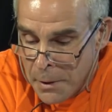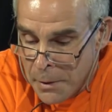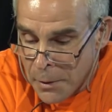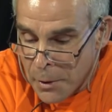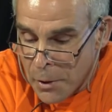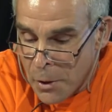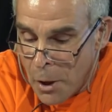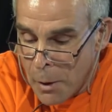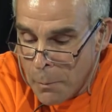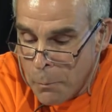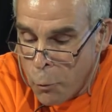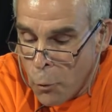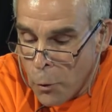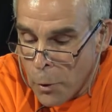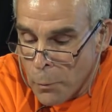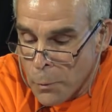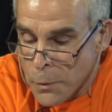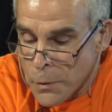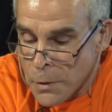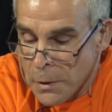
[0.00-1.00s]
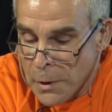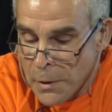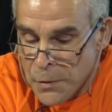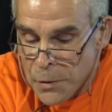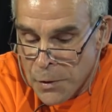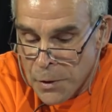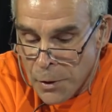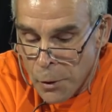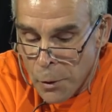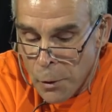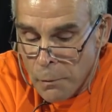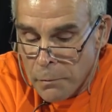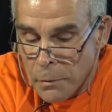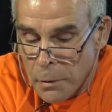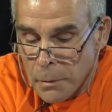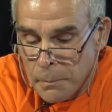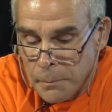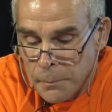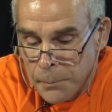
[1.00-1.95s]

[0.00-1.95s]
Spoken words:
the carport was listing over.